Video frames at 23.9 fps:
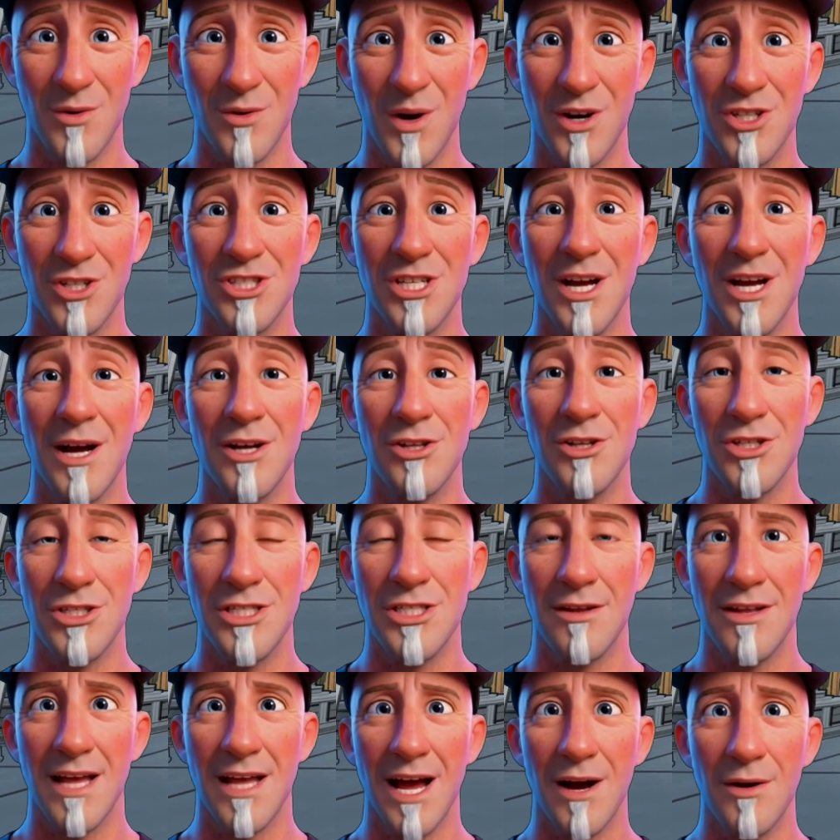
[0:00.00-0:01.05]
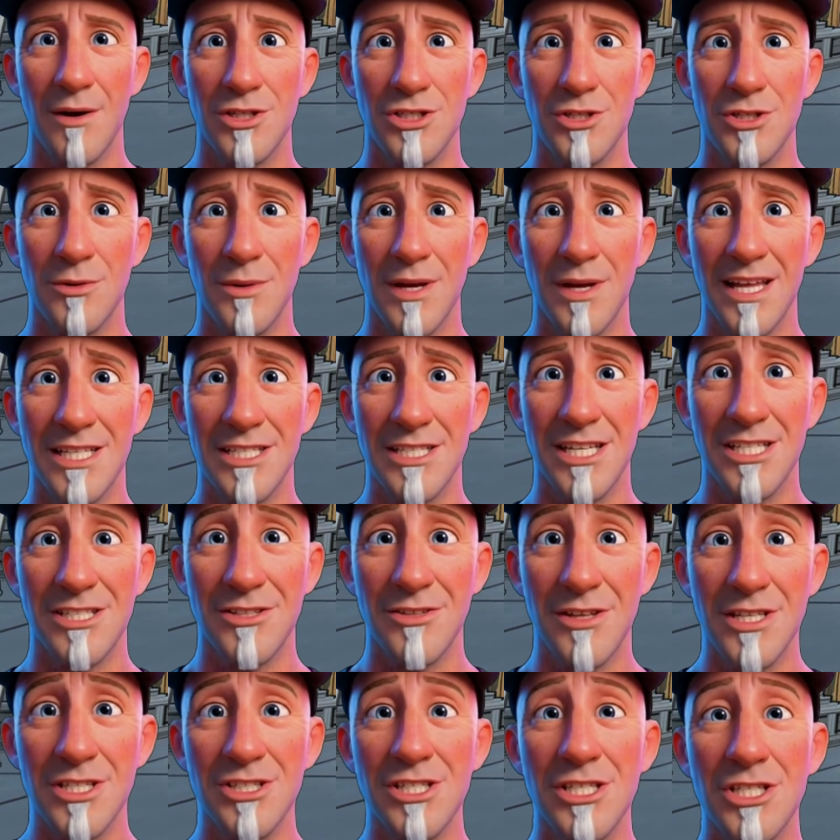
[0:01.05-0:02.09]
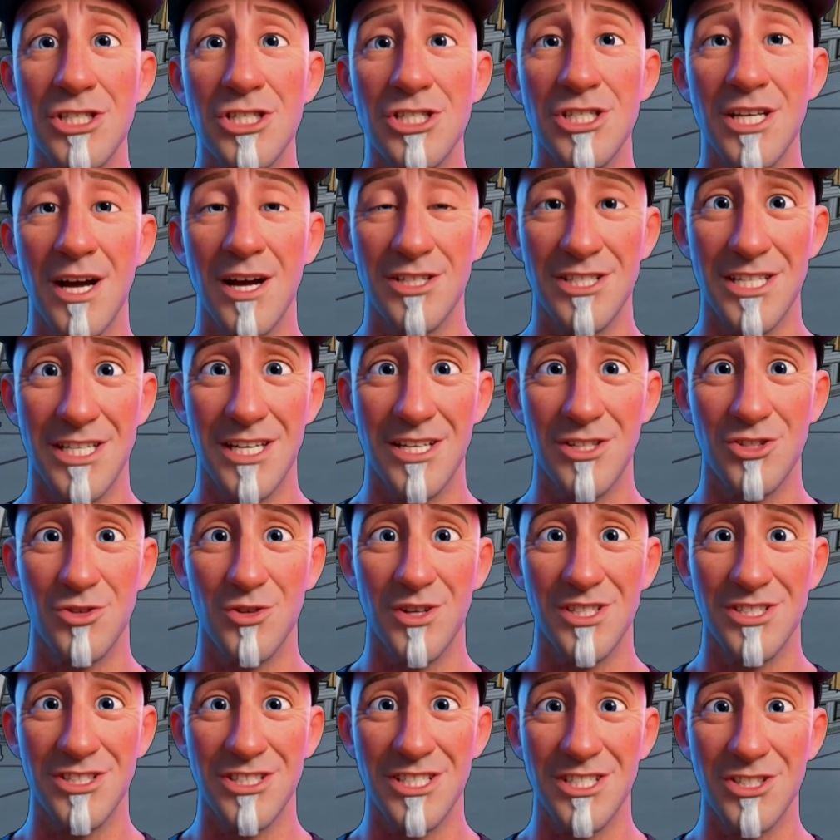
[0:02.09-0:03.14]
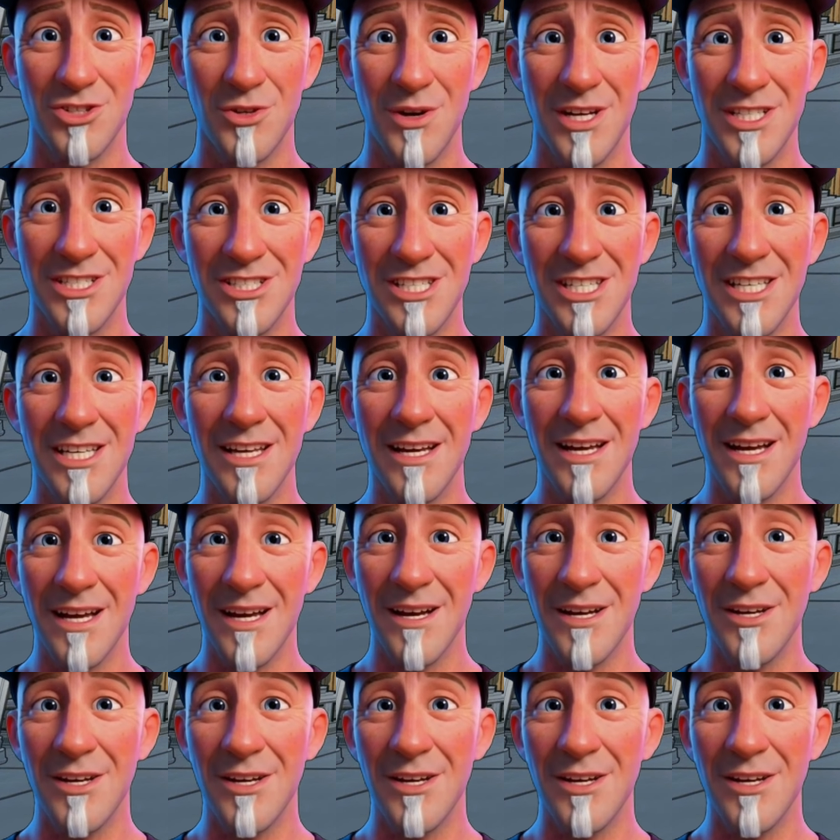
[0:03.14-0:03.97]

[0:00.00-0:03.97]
watched hundreds of hours of playtest footage starting in 2020,